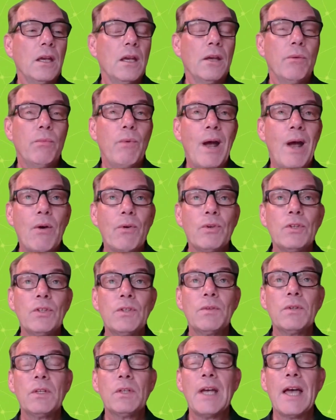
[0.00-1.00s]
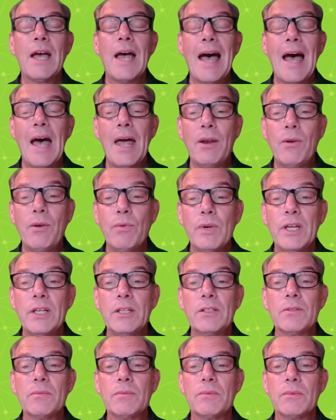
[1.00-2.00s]
Around one
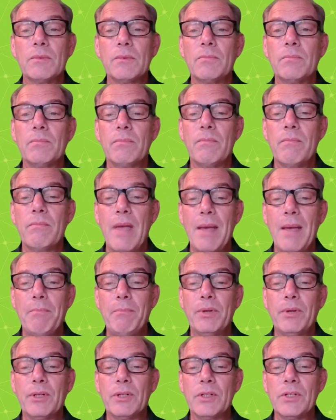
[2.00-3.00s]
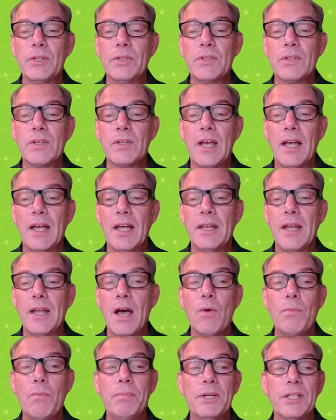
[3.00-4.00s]
hundred members are
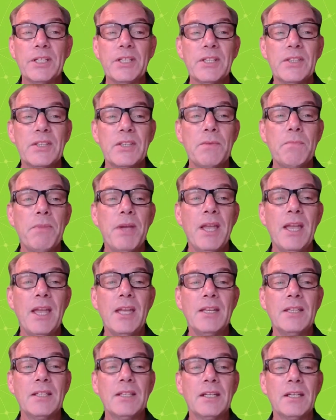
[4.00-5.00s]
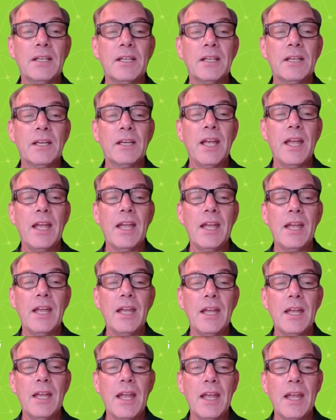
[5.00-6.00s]
now participating
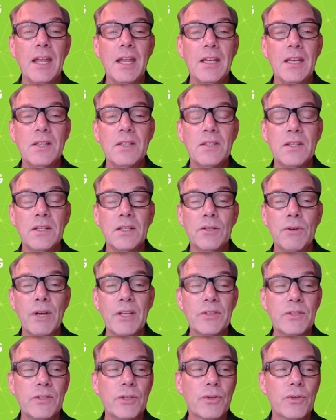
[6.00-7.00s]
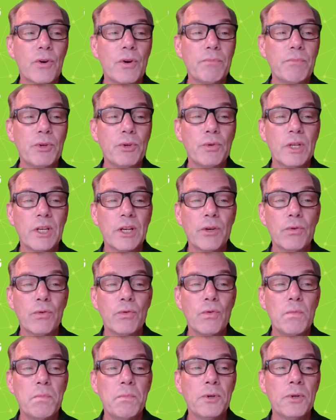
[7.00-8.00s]
in the Trusted Computing
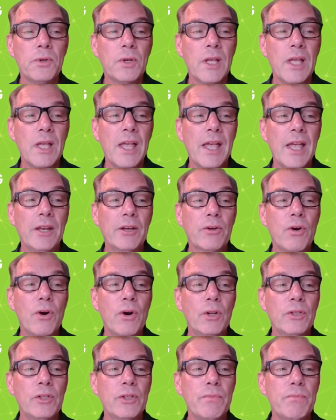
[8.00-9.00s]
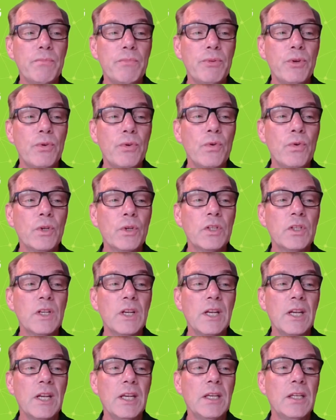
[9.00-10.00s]
Group and contribute
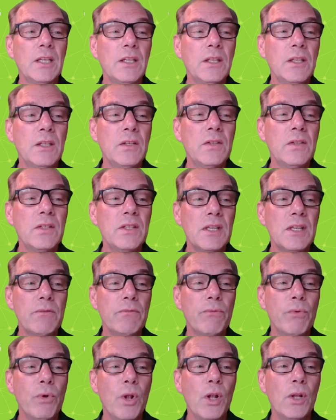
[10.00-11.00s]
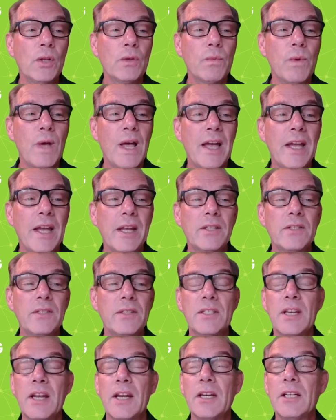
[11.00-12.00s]
in the Worldwide
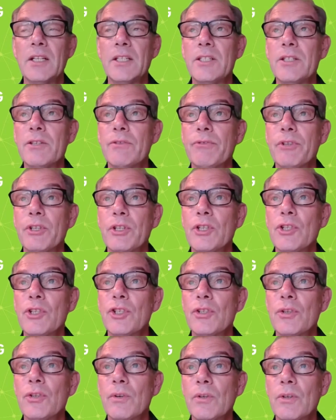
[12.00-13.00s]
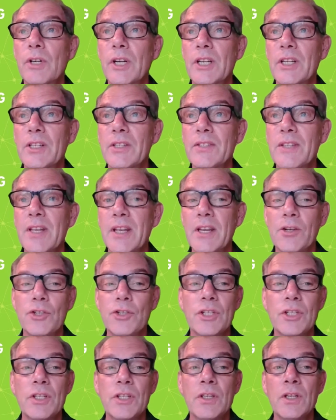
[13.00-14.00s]
Standard Definition
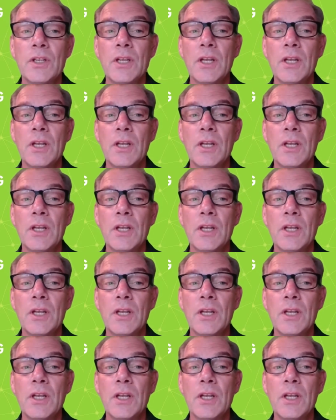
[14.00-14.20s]
Organization,